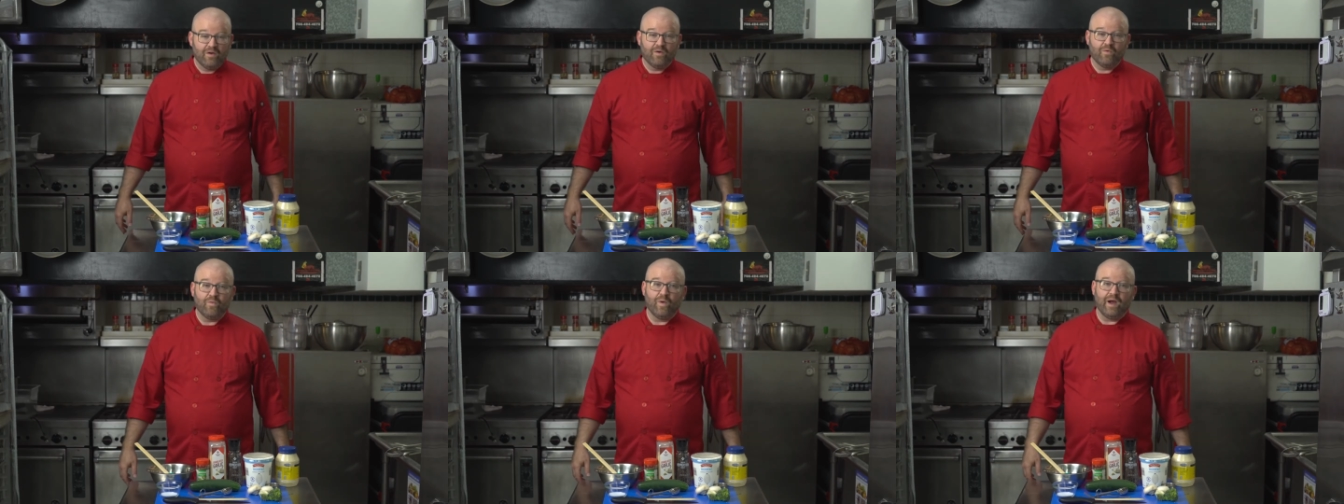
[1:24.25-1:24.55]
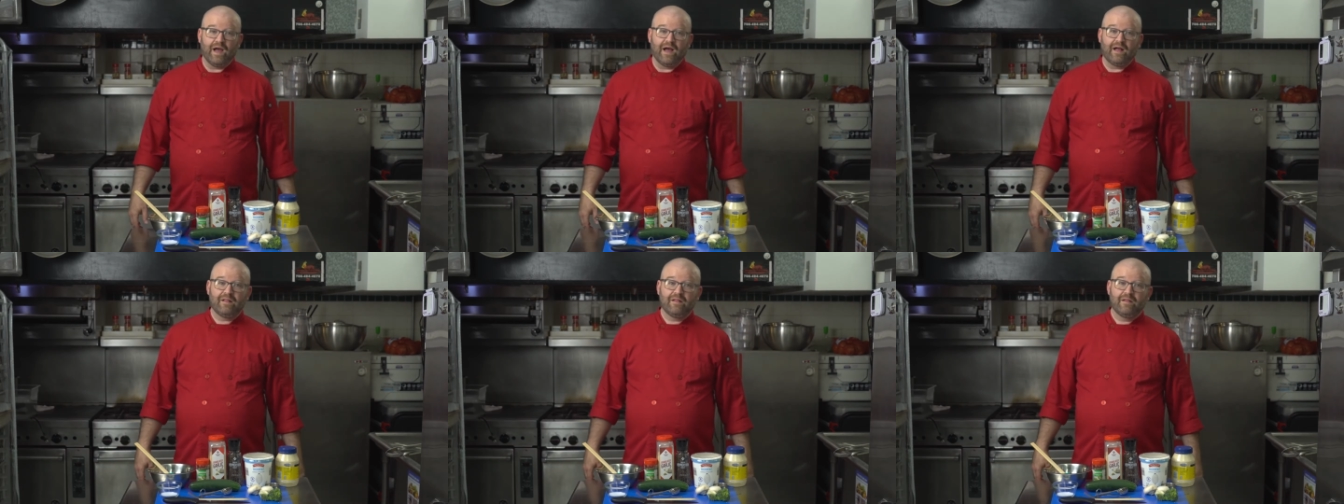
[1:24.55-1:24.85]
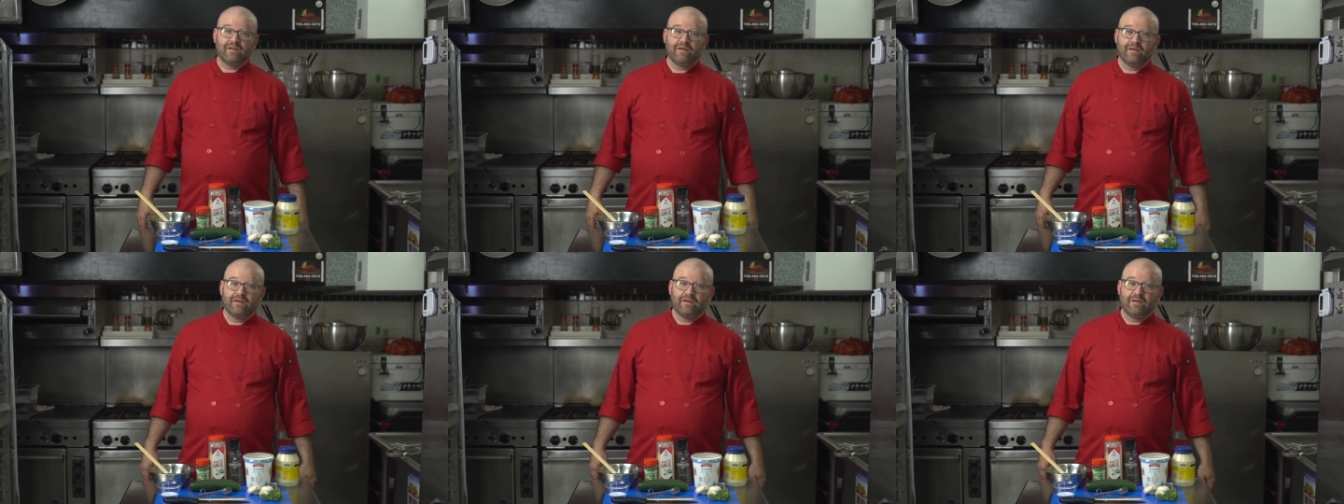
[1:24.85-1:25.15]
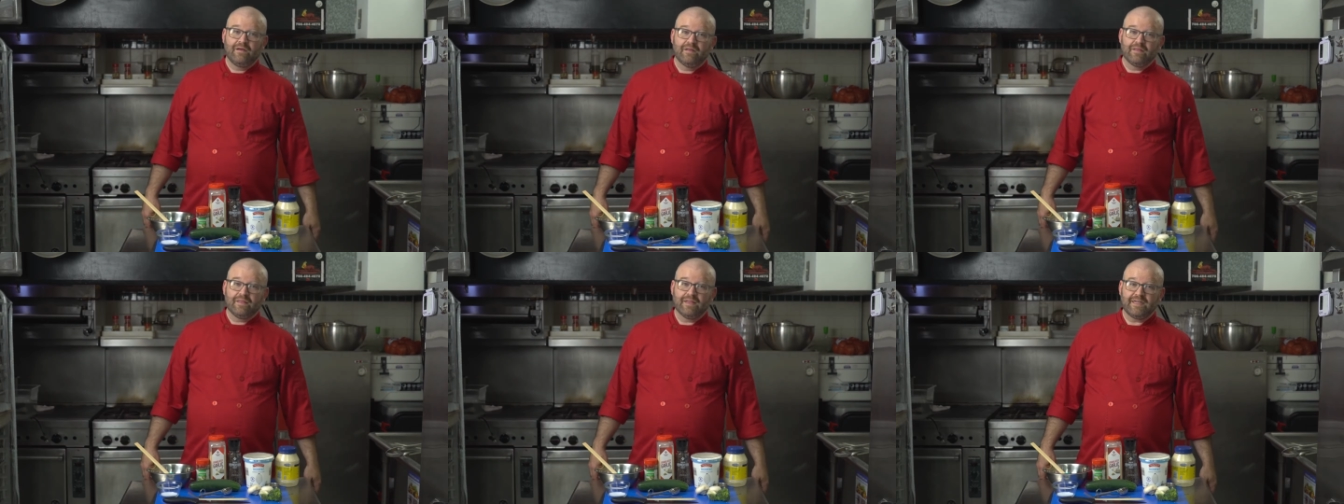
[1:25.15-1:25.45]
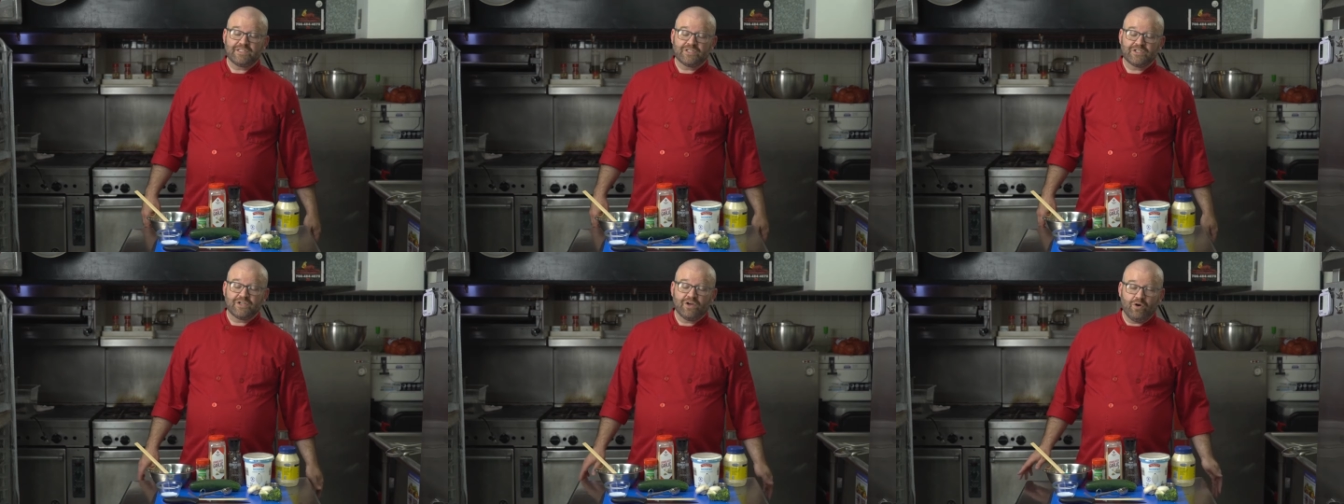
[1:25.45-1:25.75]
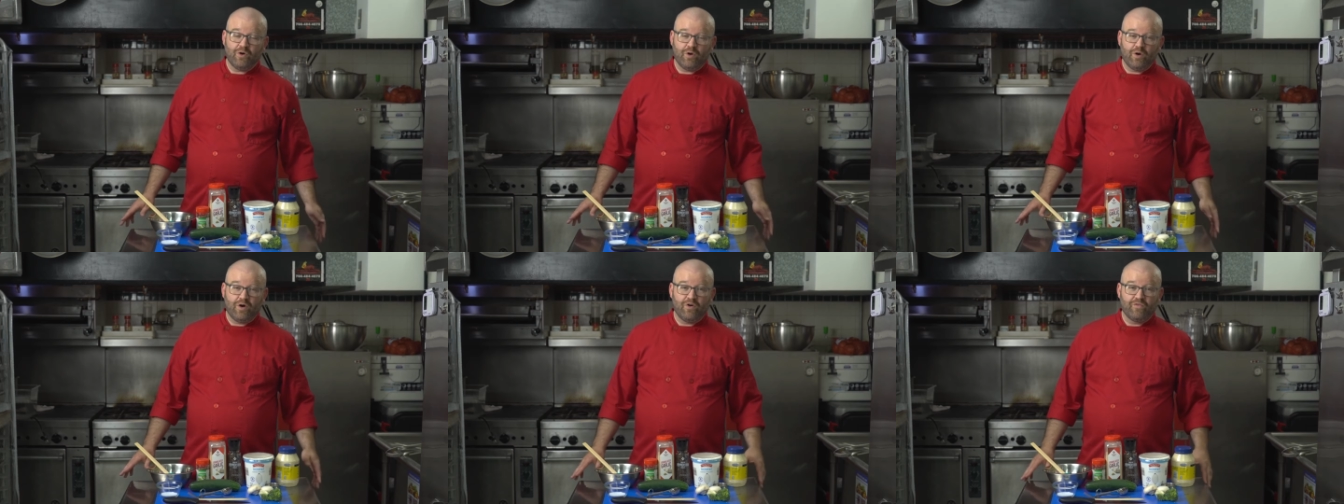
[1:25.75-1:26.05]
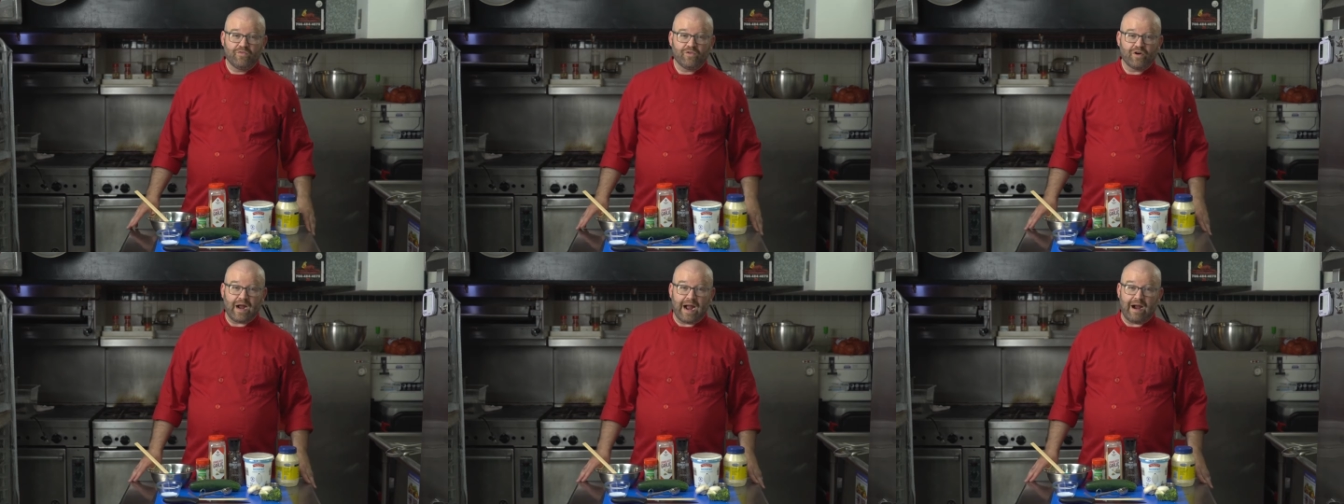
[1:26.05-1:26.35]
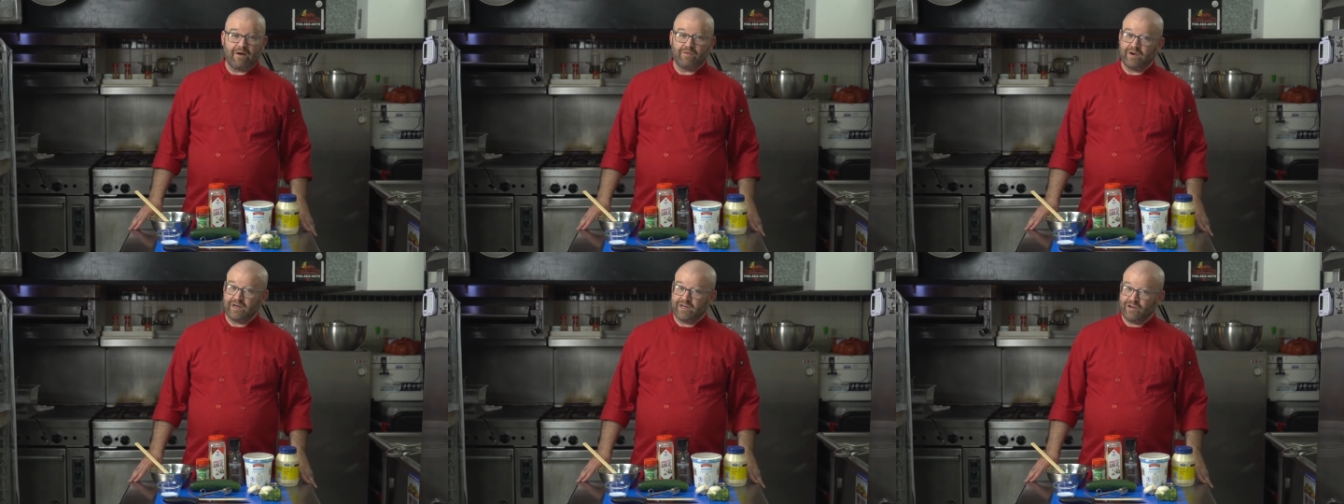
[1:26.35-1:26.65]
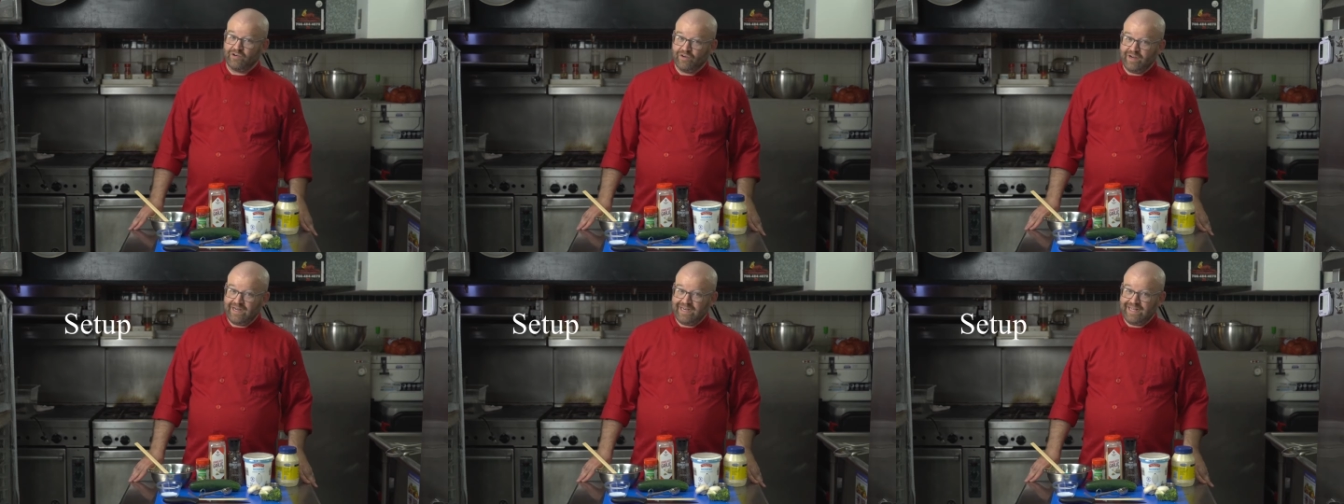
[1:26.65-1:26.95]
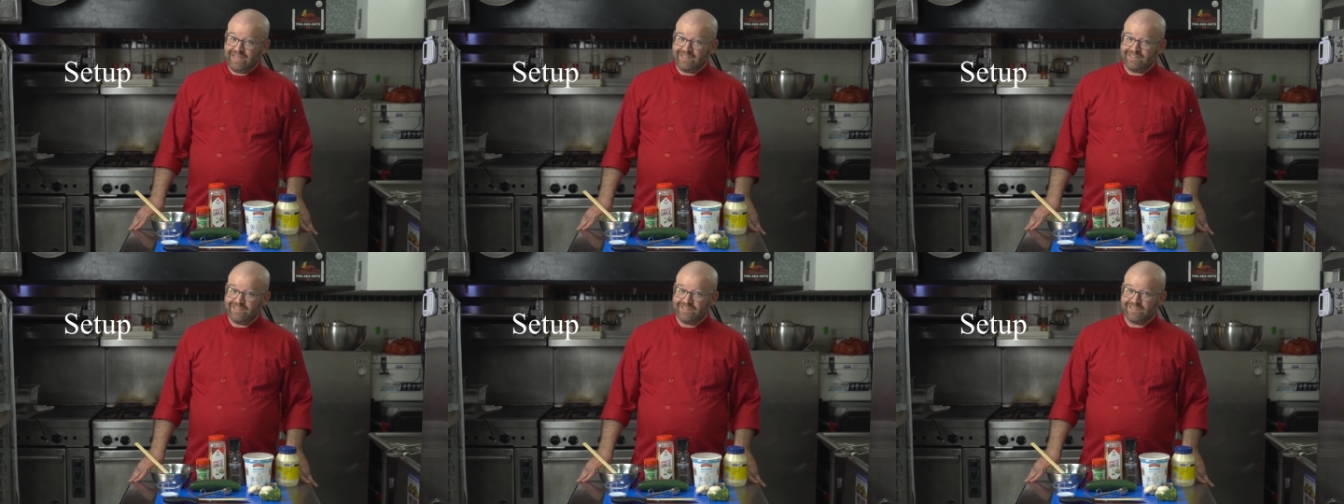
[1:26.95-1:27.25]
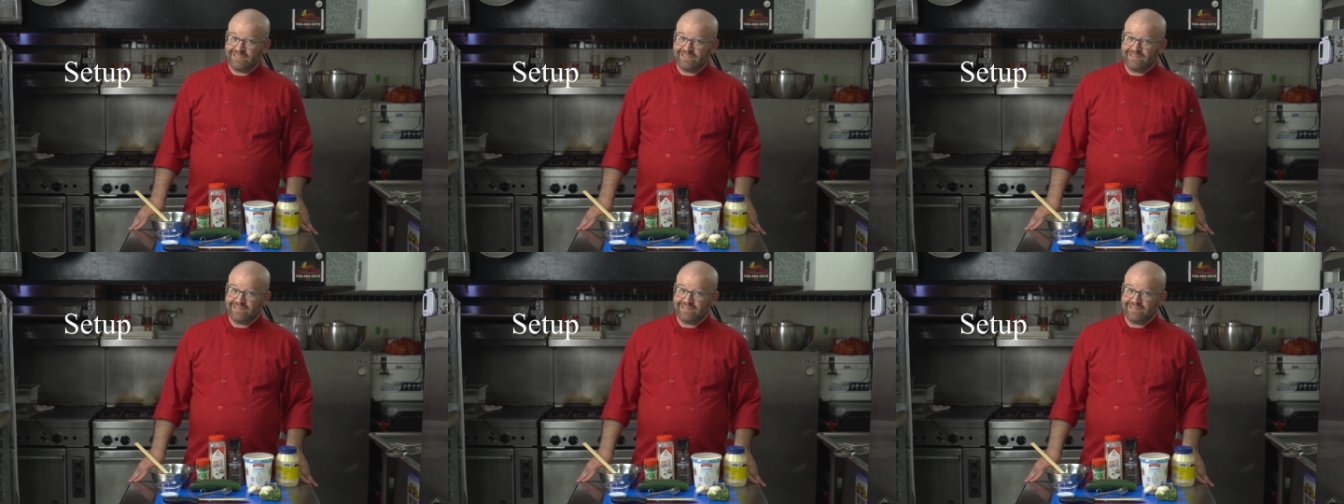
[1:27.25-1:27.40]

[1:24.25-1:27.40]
Well, let's go over our ingredients